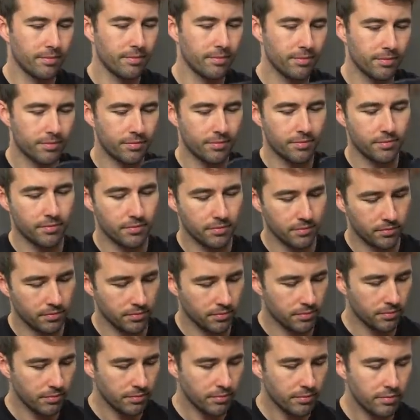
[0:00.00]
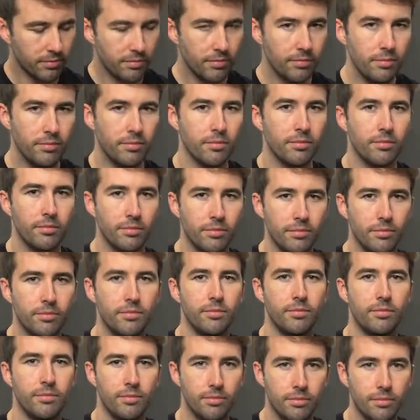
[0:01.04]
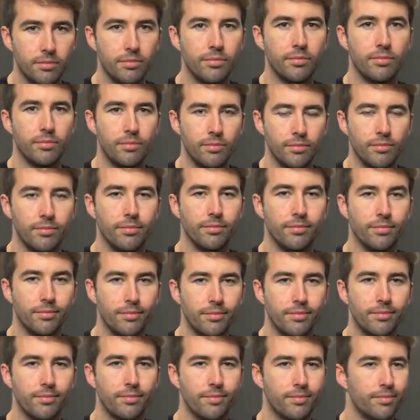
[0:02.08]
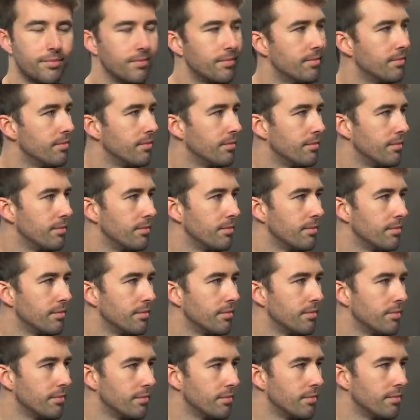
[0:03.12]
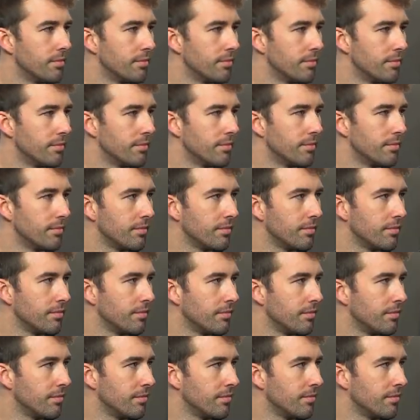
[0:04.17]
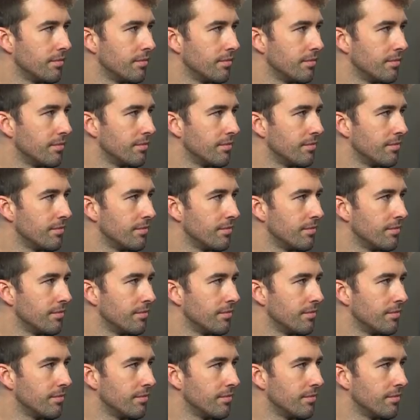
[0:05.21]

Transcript: This person isn't speaking.